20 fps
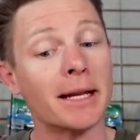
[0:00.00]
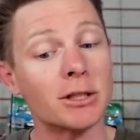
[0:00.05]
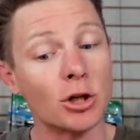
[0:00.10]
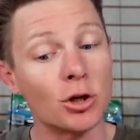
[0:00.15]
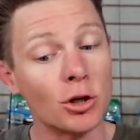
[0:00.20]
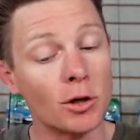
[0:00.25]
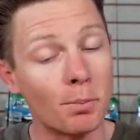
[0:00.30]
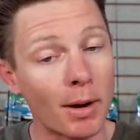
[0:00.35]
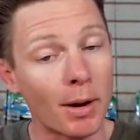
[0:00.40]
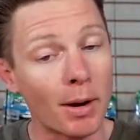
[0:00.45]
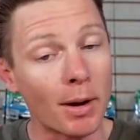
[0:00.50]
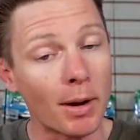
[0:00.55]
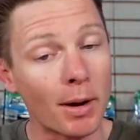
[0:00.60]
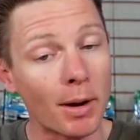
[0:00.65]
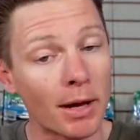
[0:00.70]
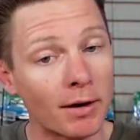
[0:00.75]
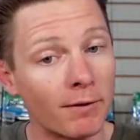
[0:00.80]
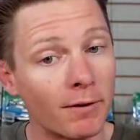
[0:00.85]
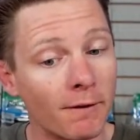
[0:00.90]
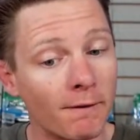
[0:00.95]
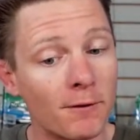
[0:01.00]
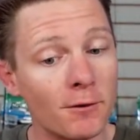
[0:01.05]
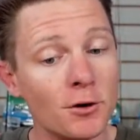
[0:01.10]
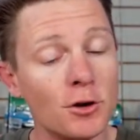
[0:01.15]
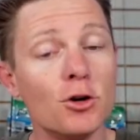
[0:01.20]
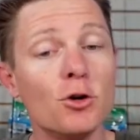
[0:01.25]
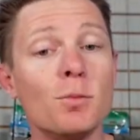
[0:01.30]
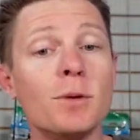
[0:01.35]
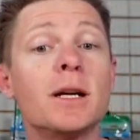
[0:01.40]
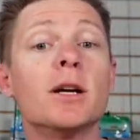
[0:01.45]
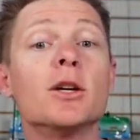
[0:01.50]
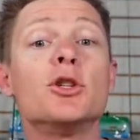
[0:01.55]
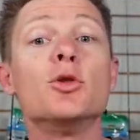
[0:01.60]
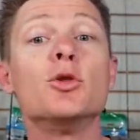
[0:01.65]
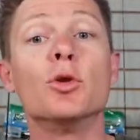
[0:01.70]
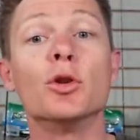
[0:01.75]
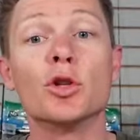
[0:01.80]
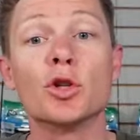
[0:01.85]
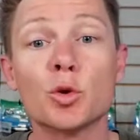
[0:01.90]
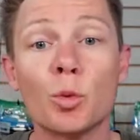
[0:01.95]
That's a good benefit for you
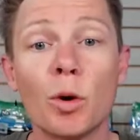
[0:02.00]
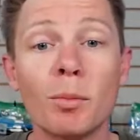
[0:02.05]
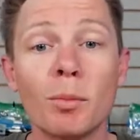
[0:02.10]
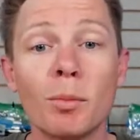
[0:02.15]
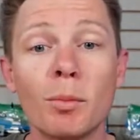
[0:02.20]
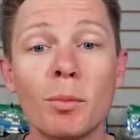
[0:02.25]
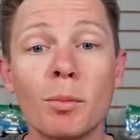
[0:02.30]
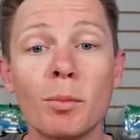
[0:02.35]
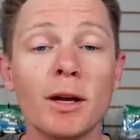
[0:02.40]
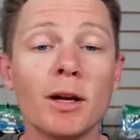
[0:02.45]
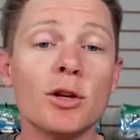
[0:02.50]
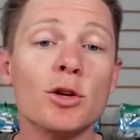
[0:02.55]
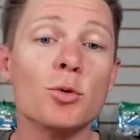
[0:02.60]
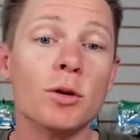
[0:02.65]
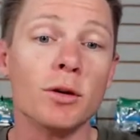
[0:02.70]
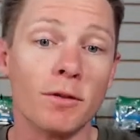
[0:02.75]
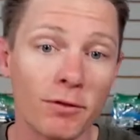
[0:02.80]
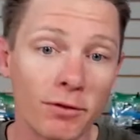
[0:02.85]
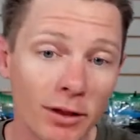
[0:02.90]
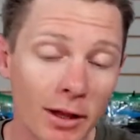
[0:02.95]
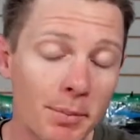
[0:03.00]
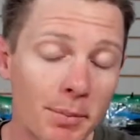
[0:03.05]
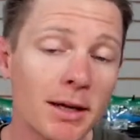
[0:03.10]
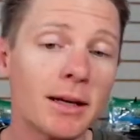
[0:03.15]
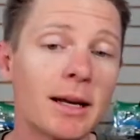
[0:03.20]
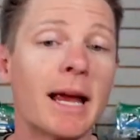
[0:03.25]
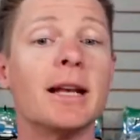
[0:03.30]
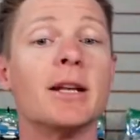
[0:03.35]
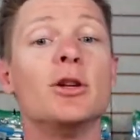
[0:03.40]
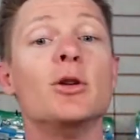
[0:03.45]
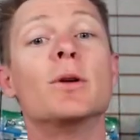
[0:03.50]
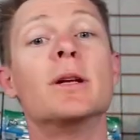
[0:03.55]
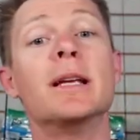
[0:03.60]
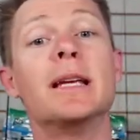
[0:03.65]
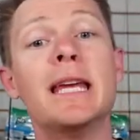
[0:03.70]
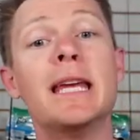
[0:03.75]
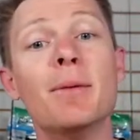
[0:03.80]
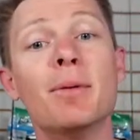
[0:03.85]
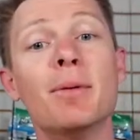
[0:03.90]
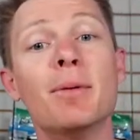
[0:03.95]
because you could swim it, you could flip it, and
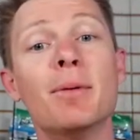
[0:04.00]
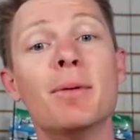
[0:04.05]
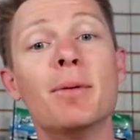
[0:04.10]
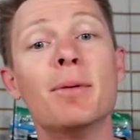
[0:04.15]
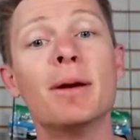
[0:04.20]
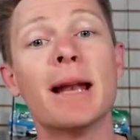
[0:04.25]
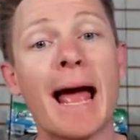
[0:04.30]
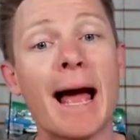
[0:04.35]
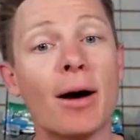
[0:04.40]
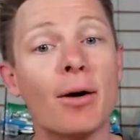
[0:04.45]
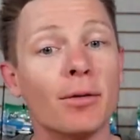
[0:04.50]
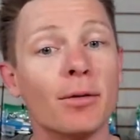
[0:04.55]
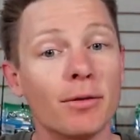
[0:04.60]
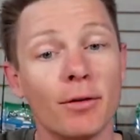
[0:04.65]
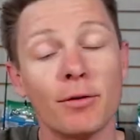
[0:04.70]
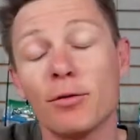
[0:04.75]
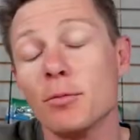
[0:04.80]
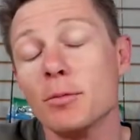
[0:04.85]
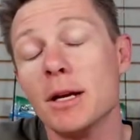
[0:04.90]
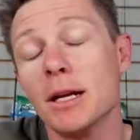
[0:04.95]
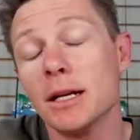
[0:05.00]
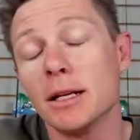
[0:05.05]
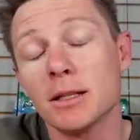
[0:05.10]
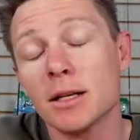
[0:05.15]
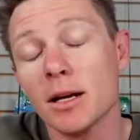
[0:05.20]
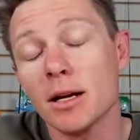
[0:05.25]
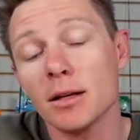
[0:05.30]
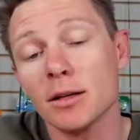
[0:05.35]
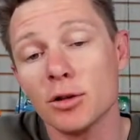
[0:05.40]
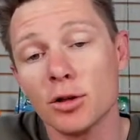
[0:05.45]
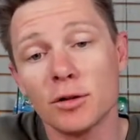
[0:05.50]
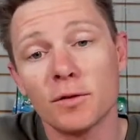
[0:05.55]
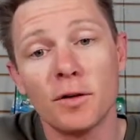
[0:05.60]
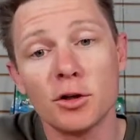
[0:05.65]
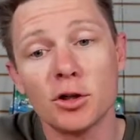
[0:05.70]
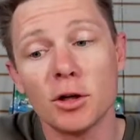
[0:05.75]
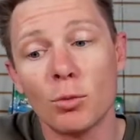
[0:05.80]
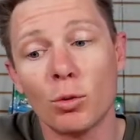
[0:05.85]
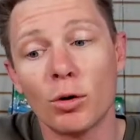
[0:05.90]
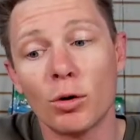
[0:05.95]
you can keep it out getting stuck and
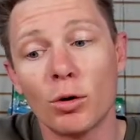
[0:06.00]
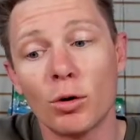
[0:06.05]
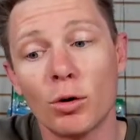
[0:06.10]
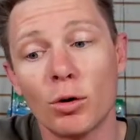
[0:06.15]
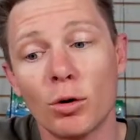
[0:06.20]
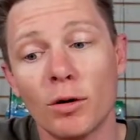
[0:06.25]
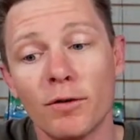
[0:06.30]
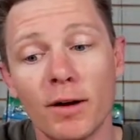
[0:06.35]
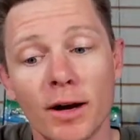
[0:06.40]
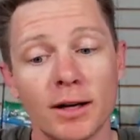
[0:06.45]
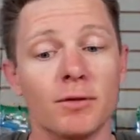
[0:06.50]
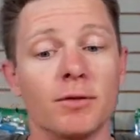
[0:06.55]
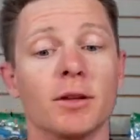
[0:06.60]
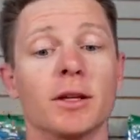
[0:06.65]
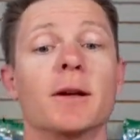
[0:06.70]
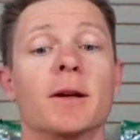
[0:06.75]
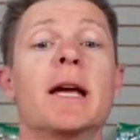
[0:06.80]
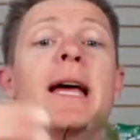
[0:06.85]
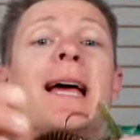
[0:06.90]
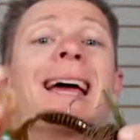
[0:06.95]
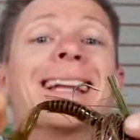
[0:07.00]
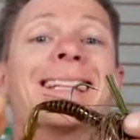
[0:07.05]
just fish it more effectively.